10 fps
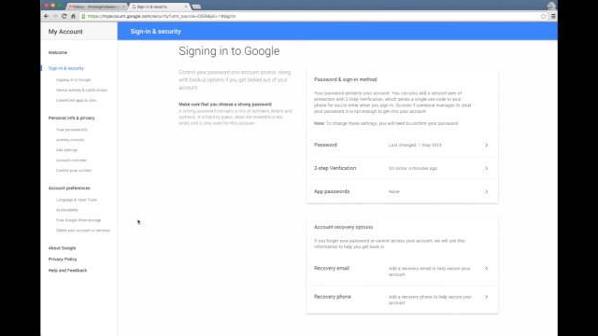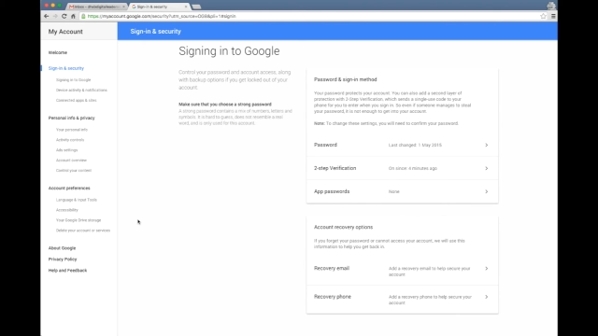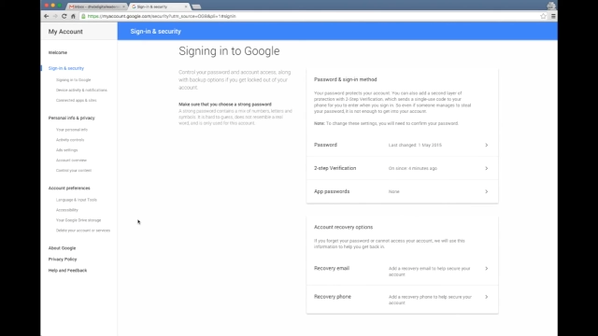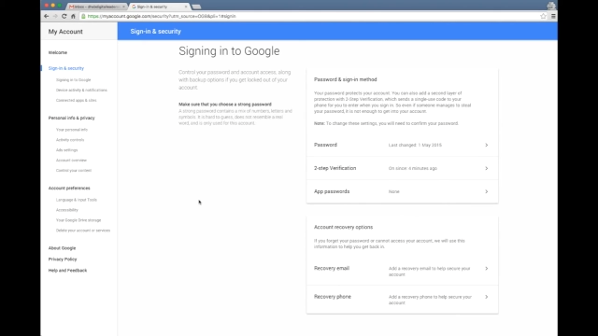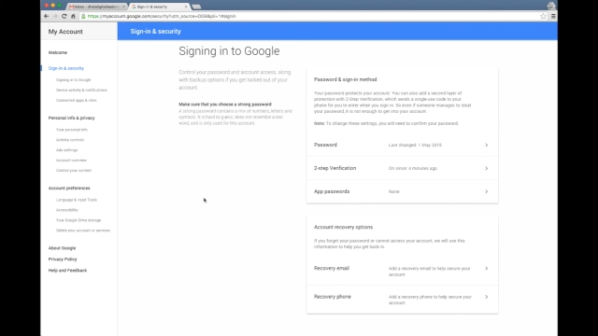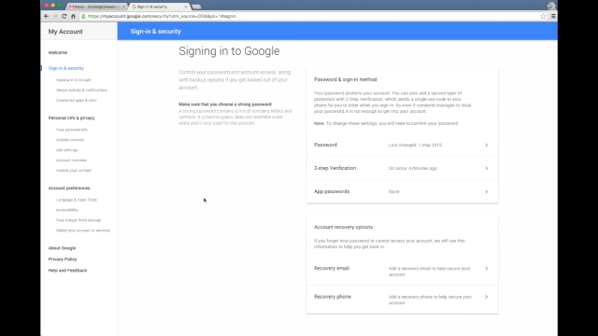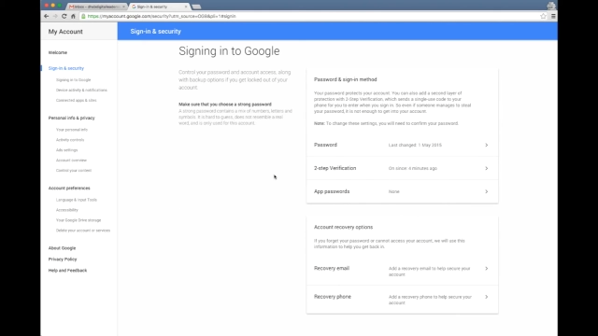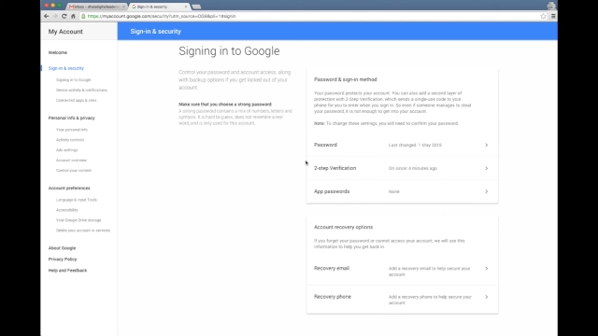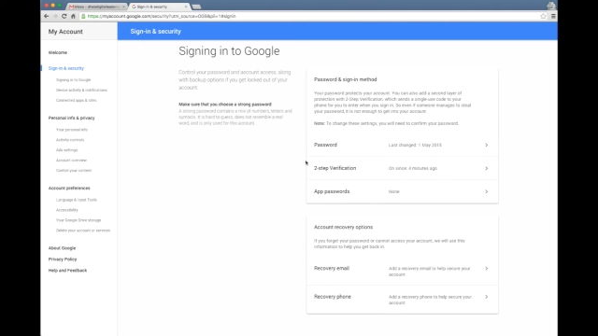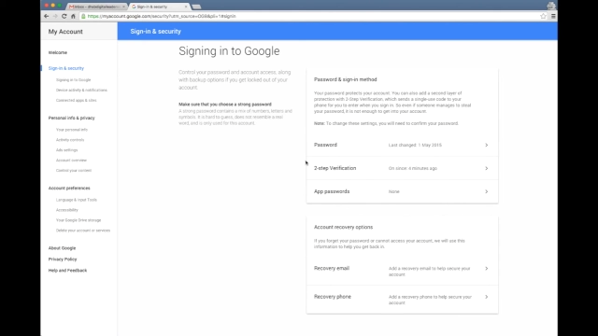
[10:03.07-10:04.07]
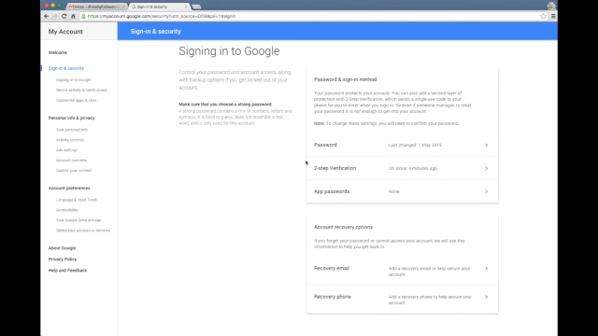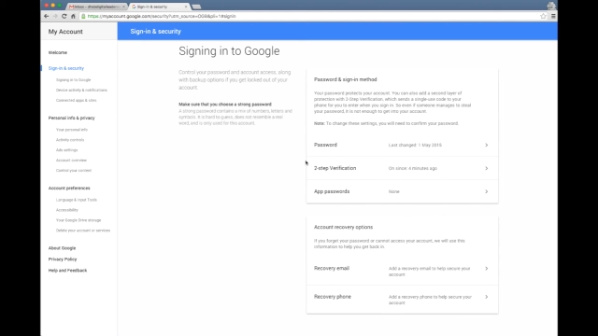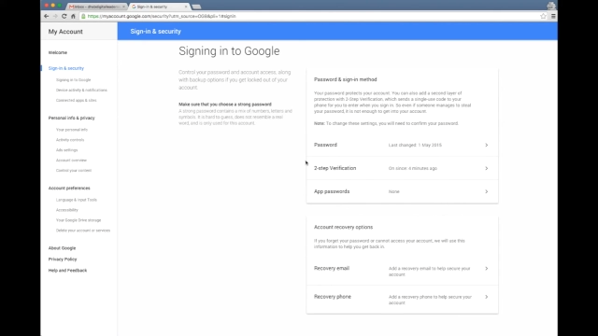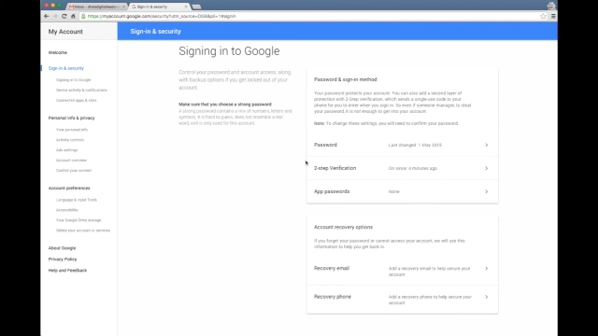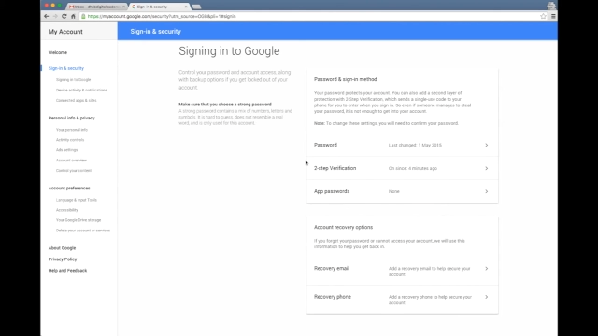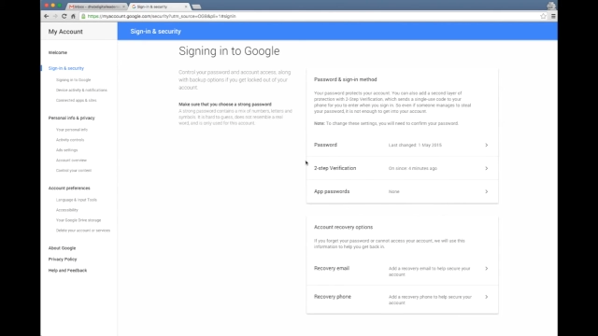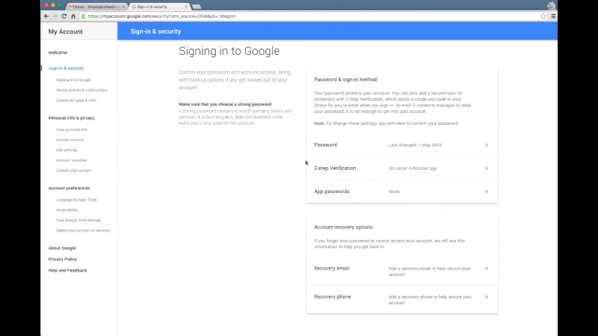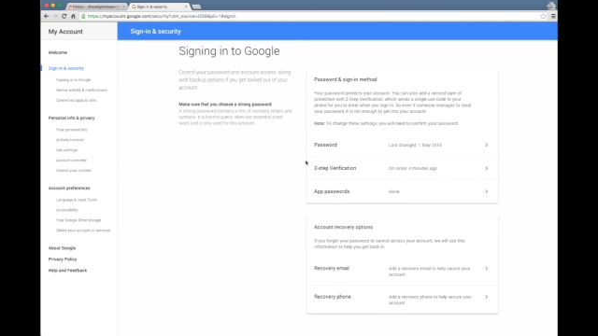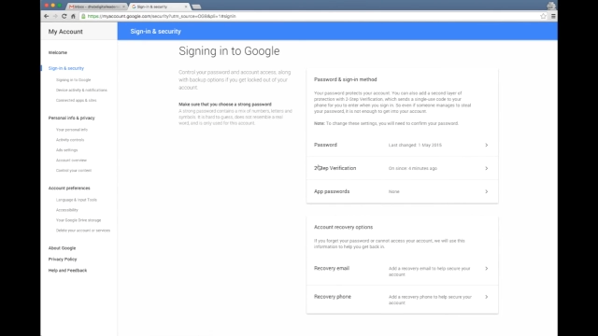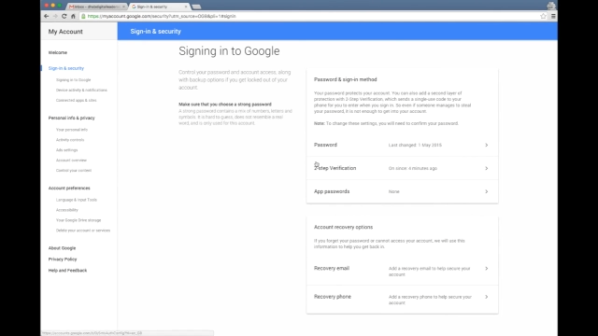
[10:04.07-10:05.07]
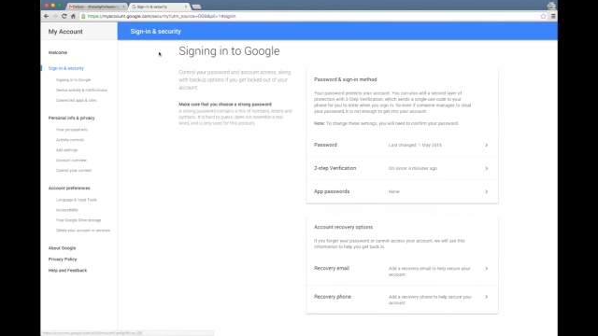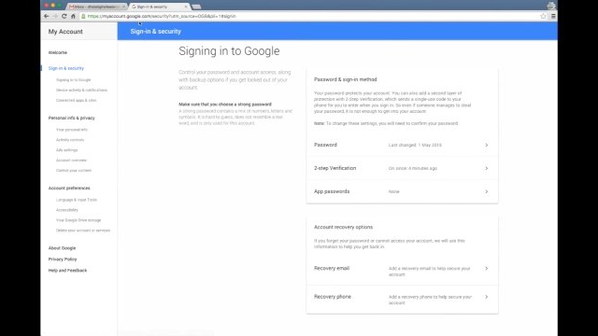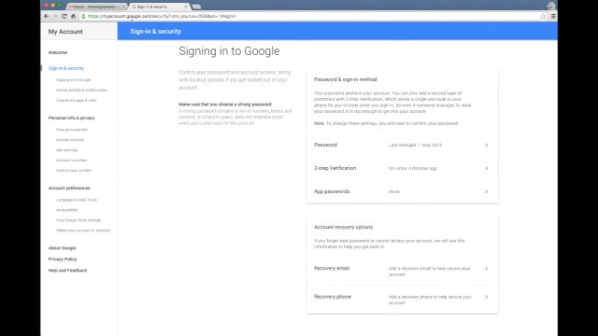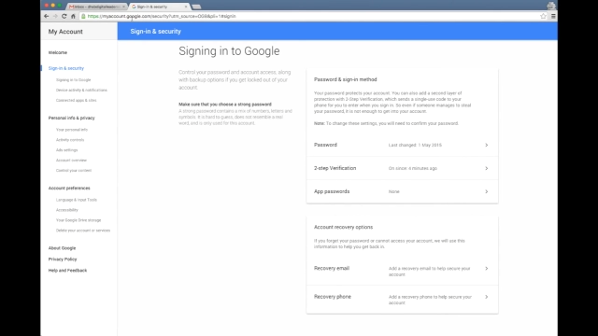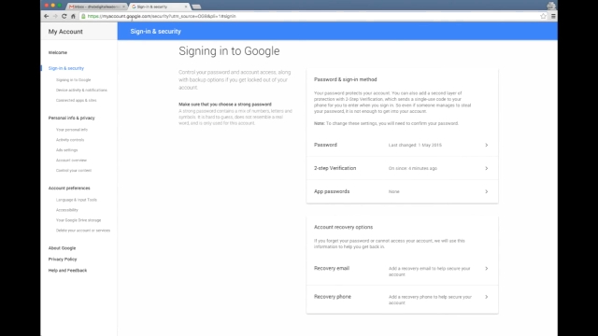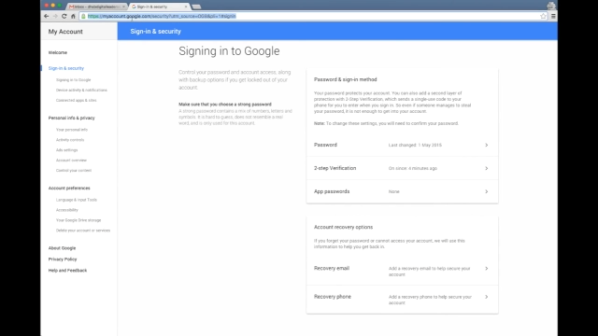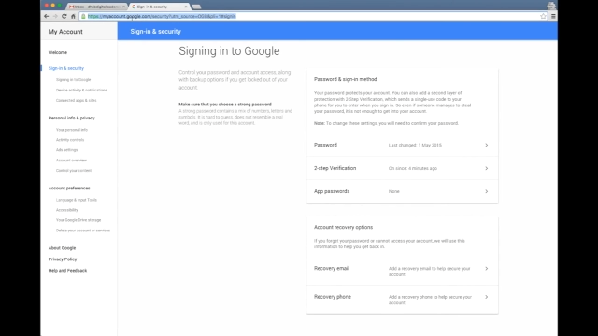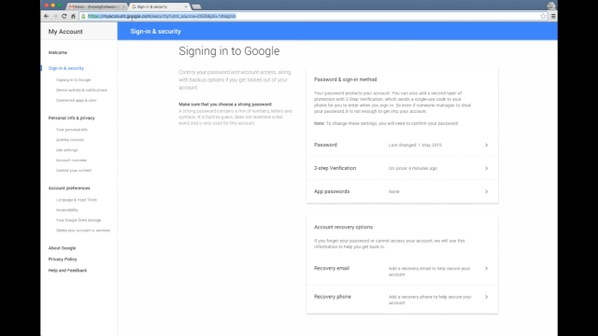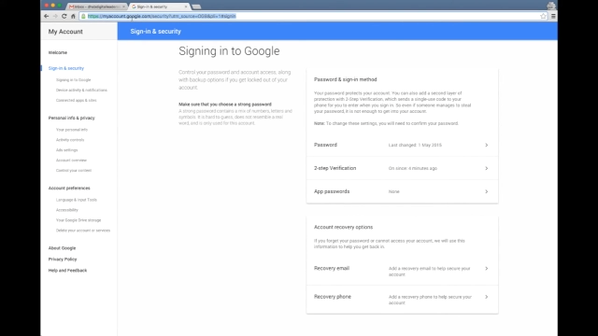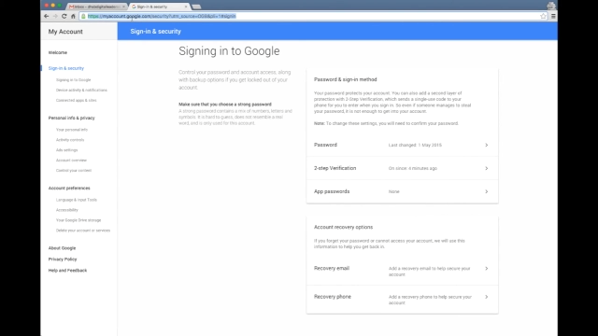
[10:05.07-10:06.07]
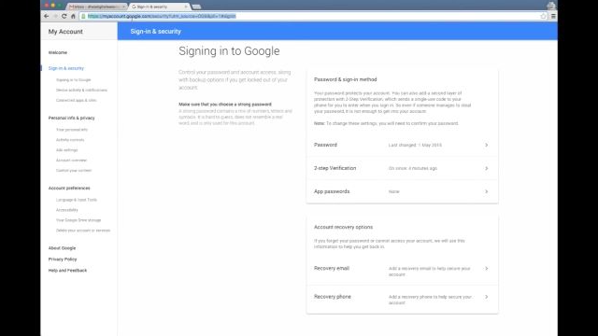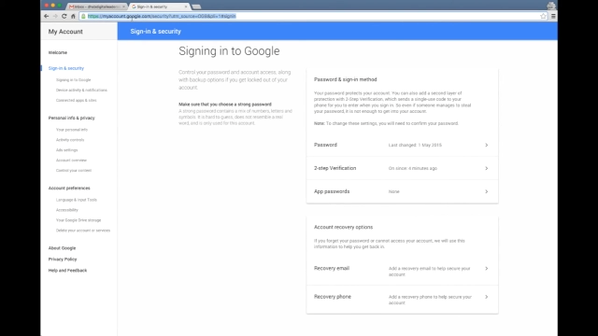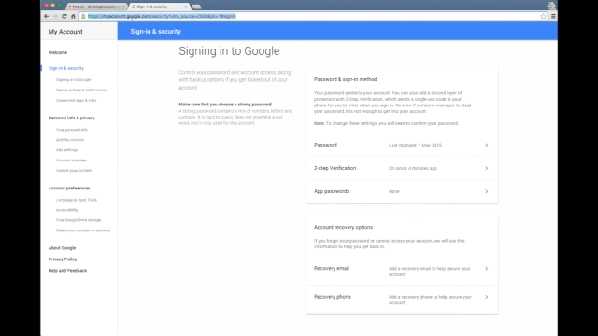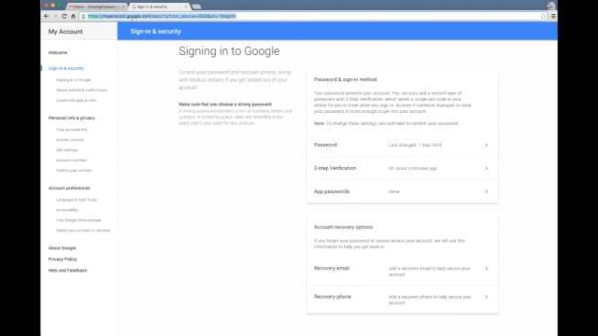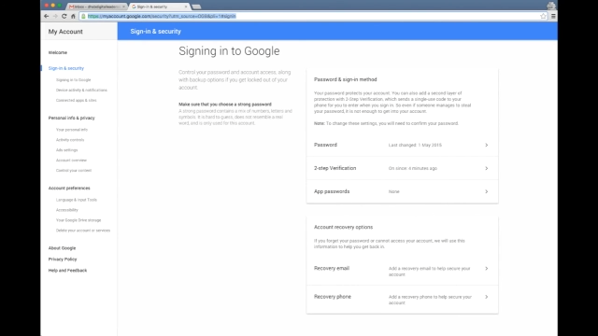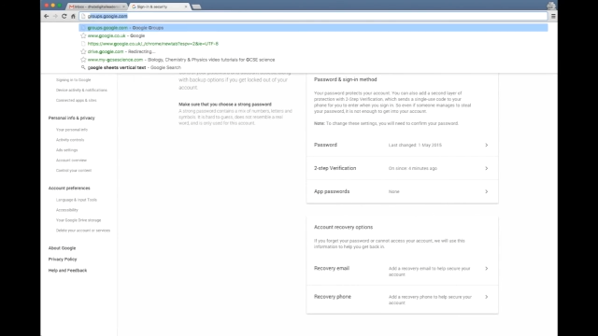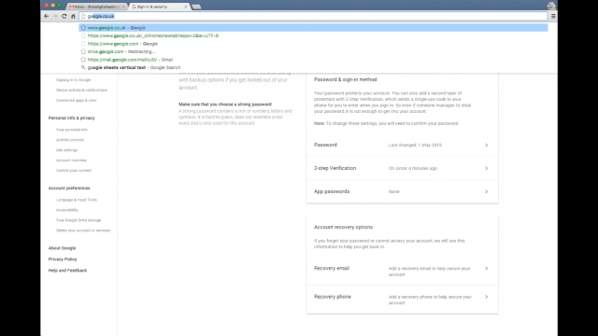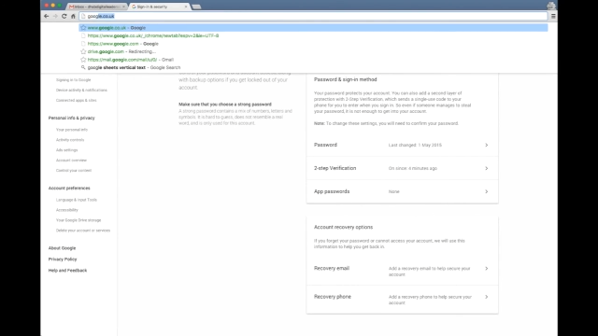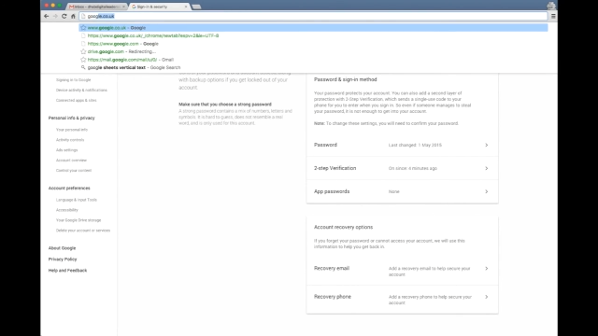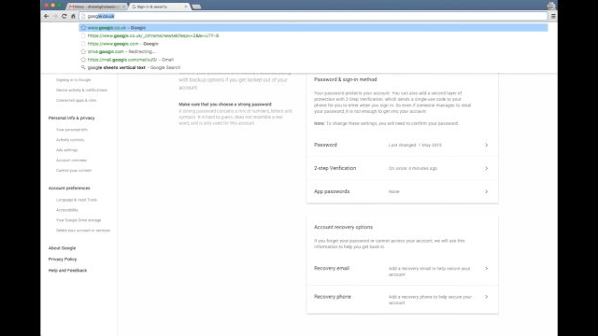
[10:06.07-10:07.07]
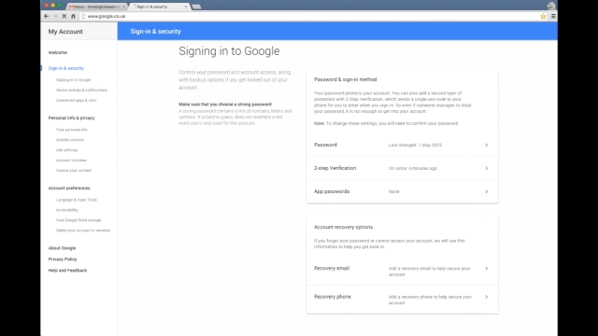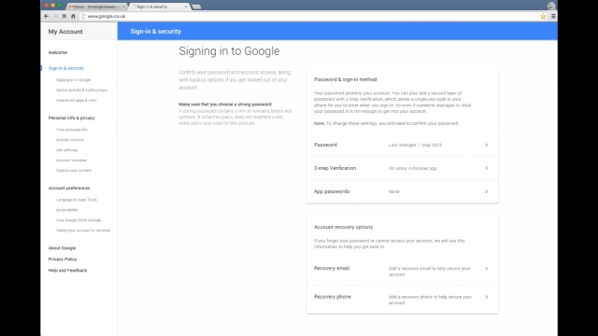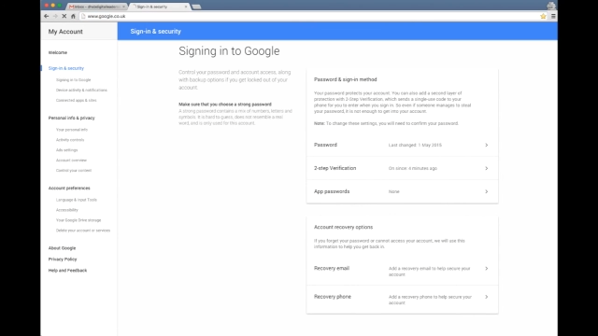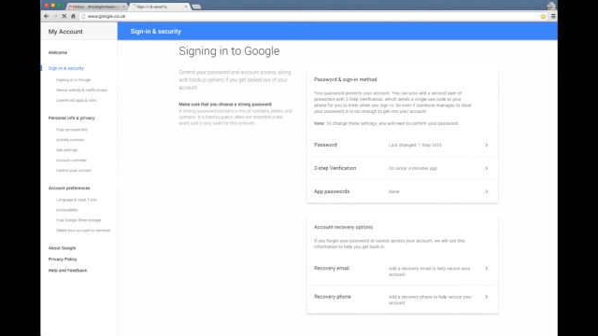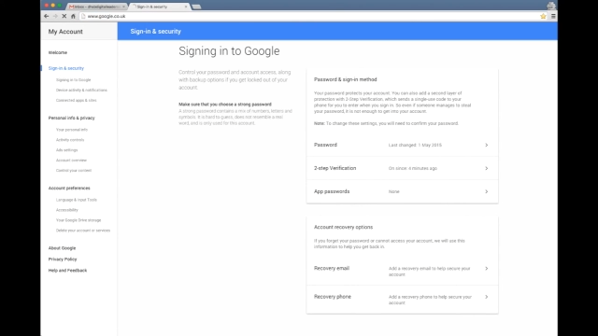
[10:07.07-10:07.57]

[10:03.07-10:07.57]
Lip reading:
Nobody's mouth can be seen.